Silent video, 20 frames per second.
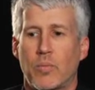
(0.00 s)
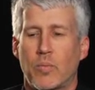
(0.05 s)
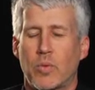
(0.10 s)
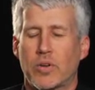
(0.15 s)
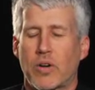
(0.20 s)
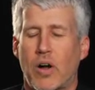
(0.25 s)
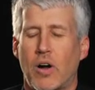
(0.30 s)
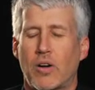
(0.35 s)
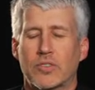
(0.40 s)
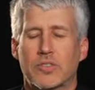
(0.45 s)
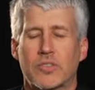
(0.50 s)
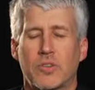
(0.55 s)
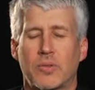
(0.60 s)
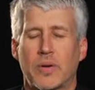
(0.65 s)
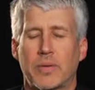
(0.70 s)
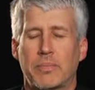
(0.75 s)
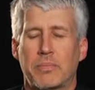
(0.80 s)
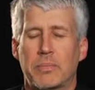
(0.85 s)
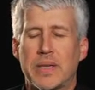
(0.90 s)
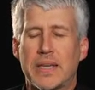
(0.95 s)
We're
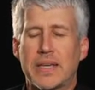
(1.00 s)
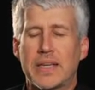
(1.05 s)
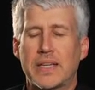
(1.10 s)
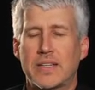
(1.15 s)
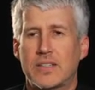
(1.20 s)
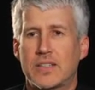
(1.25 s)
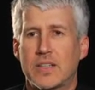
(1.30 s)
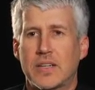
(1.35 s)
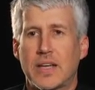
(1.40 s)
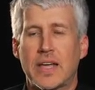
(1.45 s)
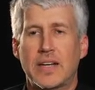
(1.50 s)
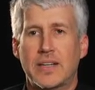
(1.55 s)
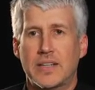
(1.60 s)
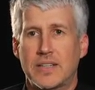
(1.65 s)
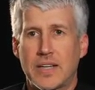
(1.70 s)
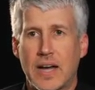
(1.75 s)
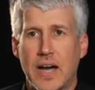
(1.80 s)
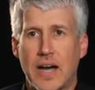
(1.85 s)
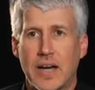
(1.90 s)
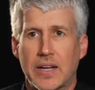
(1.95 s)
also big into
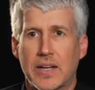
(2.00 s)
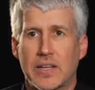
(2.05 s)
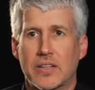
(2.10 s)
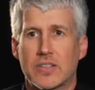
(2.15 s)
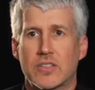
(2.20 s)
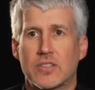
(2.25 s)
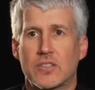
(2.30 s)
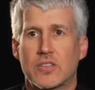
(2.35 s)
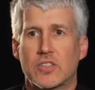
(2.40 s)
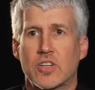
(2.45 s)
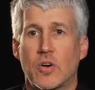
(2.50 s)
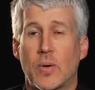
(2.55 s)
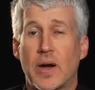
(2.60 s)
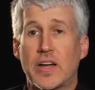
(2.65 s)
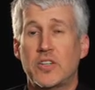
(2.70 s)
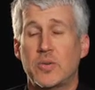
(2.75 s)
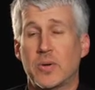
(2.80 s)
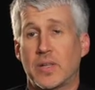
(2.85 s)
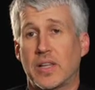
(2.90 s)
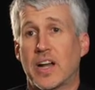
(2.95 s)
endodontics, and so
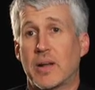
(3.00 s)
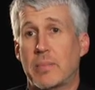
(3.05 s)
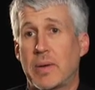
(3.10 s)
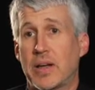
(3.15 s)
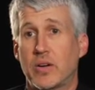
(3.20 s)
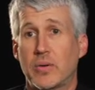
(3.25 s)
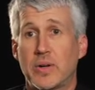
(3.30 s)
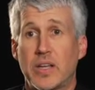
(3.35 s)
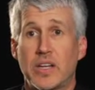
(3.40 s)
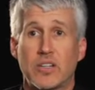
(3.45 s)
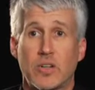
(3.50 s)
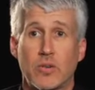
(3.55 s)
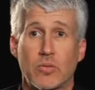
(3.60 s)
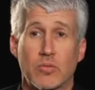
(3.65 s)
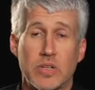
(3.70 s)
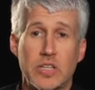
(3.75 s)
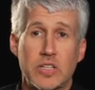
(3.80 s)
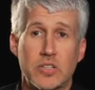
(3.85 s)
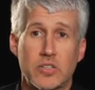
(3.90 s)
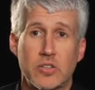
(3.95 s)
I do a lot of my own endo
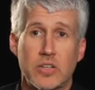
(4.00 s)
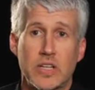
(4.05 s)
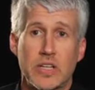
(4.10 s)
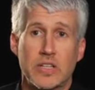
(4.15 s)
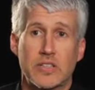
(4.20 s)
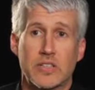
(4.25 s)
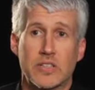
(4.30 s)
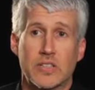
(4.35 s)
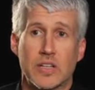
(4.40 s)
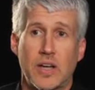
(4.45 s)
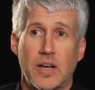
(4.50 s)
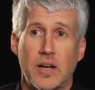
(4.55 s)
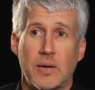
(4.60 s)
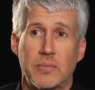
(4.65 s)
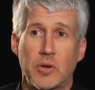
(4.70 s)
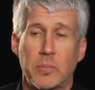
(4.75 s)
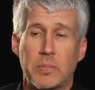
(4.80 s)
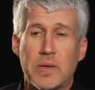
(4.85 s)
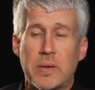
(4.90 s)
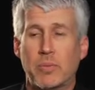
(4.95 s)
retreats.
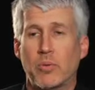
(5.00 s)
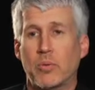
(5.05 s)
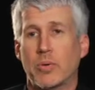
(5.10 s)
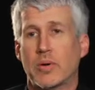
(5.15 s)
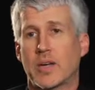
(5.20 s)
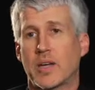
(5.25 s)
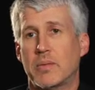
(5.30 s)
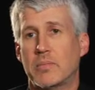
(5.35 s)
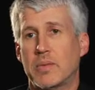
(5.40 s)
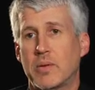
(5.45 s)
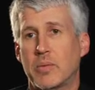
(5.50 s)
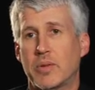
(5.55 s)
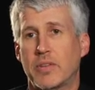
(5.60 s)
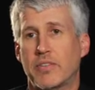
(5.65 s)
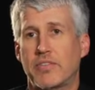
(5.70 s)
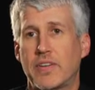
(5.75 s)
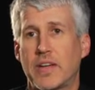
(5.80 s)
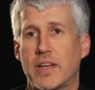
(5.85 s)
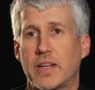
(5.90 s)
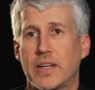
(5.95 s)
People will come in with
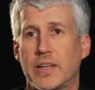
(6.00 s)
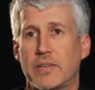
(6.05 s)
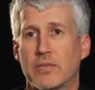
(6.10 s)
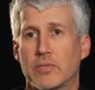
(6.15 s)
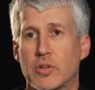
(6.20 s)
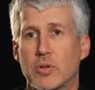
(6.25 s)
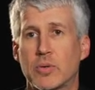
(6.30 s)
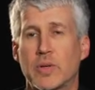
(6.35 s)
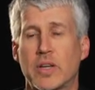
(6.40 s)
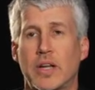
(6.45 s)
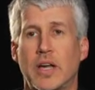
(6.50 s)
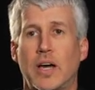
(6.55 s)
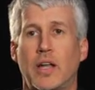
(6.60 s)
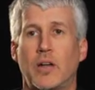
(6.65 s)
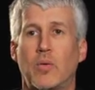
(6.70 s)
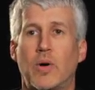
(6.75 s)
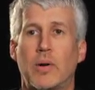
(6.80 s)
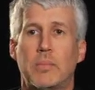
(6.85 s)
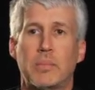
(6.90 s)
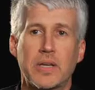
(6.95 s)
a failing root canal
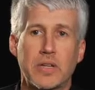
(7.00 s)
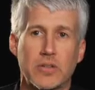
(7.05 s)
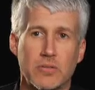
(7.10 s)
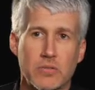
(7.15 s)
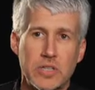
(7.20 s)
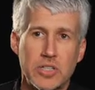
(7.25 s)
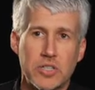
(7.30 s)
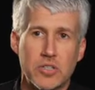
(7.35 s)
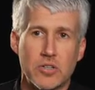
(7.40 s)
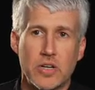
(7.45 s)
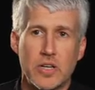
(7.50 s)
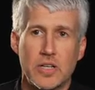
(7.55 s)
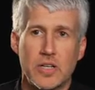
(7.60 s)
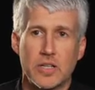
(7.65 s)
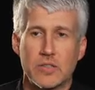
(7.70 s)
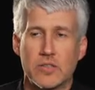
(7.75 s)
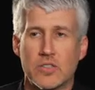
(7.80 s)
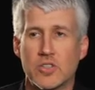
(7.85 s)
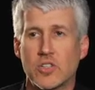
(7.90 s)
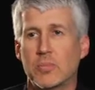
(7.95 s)
and want me to retreat
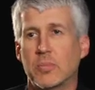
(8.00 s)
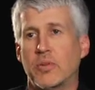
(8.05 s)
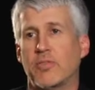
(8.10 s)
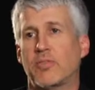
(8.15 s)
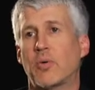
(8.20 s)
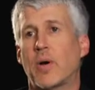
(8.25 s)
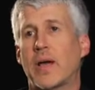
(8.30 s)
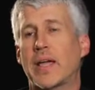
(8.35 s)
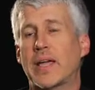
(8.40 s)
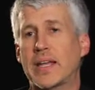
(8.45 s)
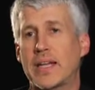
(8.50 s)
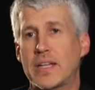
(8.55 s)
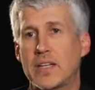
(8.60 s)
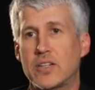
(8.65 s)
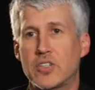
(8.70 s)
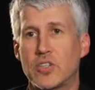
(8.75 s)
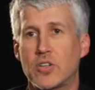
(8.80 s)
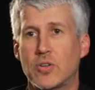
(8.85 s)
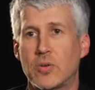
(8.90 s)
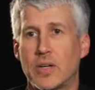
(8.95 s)
it, and so before I get
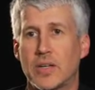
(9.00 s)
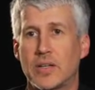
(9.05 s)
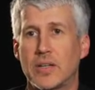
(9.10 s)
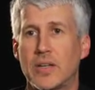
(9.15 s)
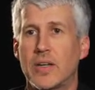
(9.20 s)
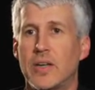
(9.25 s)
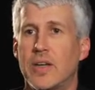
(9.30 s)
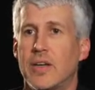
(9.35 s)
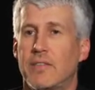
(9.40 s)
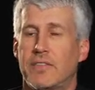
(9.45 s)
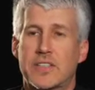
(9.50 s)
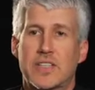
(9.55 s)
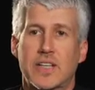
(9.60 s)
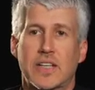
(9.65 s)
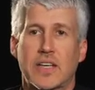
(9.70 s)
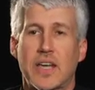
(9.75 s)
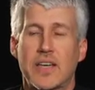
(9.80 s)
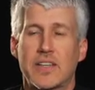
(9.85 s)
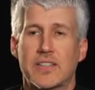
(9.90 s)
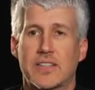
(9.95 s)
into it, if it's a
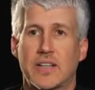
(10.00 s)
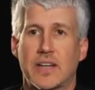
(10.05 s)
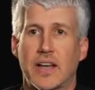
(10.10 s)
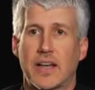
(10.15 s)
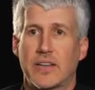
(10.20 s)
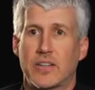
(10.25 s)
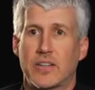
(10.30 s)
case that